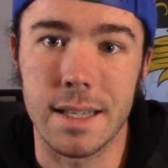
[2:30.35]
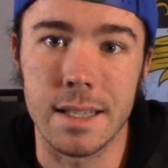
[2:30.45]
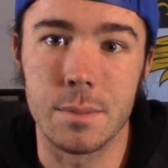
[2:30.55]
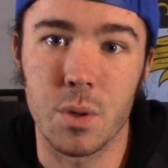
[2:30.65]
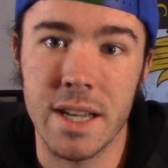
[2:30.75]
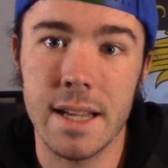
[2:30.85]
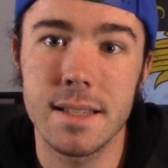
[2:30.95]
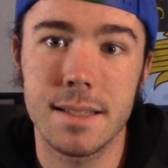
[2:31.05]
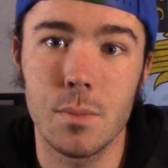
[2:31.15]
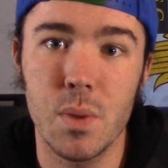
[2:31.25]
He
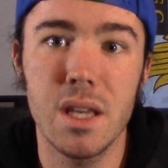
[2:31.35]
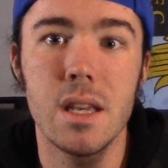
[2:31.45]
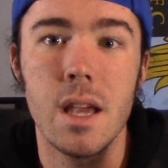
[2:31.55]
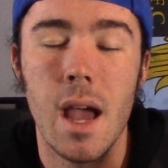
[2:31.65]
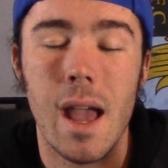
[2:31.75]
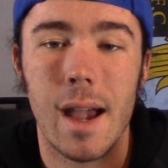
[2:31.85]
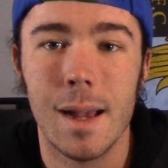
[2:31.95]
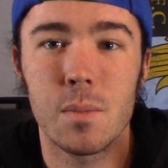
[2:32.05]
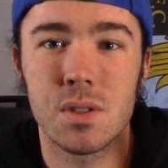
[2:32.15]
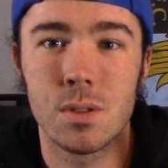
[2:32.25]
pretends to be
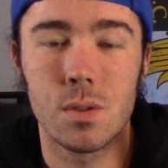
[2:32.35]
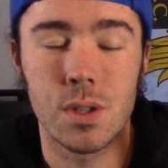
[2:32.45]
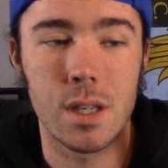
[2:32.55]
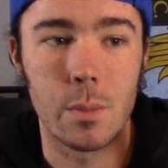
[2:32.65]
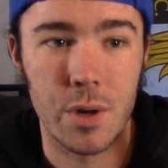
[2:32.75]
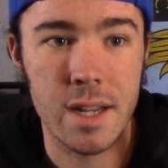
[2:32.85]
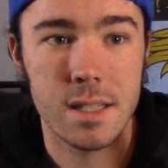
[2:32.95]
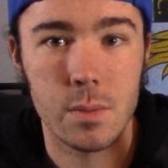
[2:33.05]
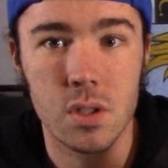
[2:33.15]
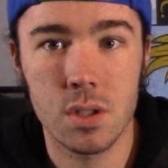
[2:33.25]

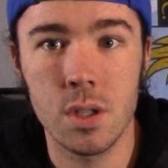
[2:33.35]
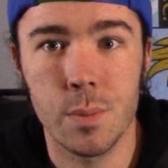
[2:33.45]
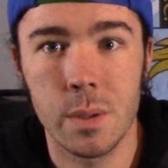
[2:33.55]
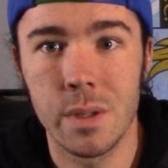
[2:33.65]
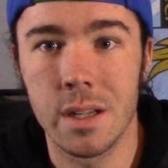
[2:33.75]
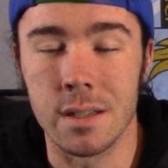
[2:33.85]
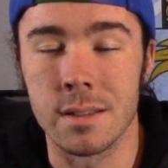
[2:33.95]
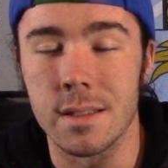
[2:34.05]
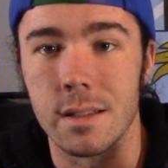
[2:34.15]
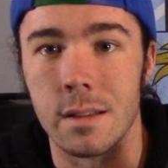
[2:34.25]
stupid
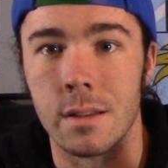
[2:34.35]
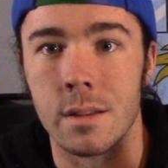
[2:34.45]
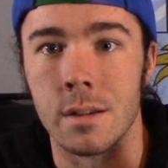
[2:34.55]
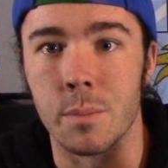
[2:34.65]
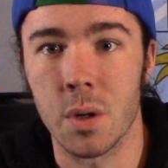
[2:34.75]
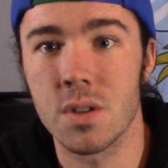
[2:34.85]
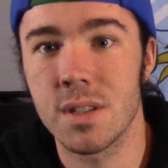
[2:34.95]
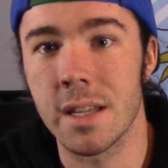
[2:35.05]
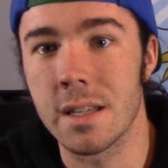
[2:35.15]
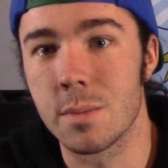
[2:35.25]
because the
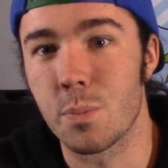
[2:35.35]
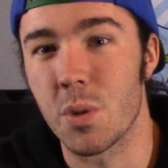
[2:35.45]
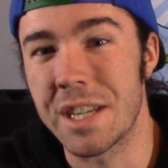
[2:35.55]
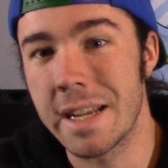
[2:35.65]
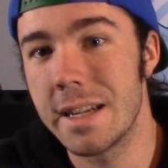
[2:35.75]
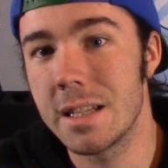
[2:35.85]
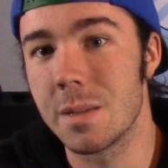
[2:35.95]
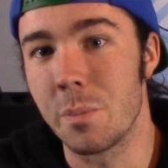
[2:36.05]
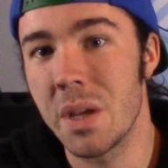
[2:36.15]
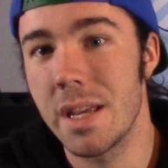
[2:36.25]
person that he is pretending
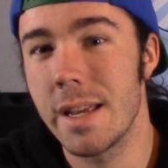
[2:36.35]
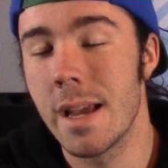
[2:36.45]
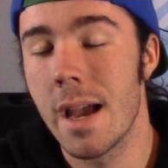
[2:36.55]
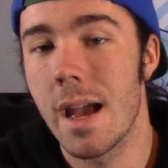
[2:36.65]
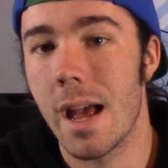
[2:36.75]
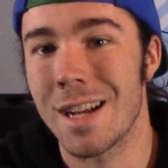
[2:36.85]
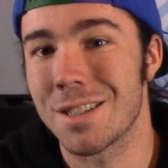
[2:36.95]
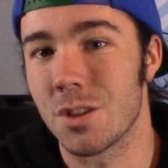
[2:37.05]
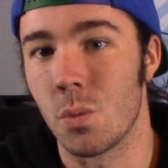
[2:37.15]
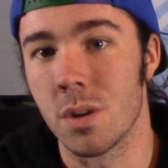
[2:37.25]
to be
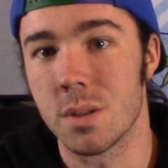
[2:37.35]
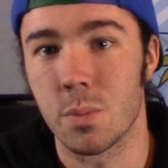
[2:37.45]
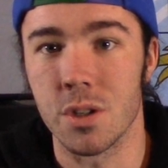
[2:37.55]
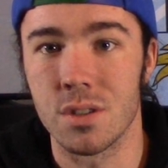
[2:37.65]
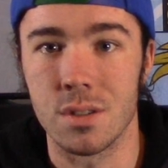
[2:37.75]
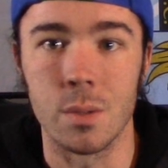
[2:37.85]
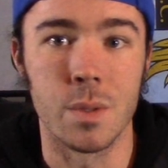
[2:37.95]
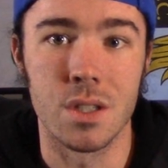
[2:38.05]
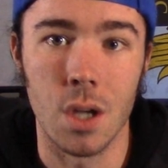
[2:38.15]
actually was pretty stupid.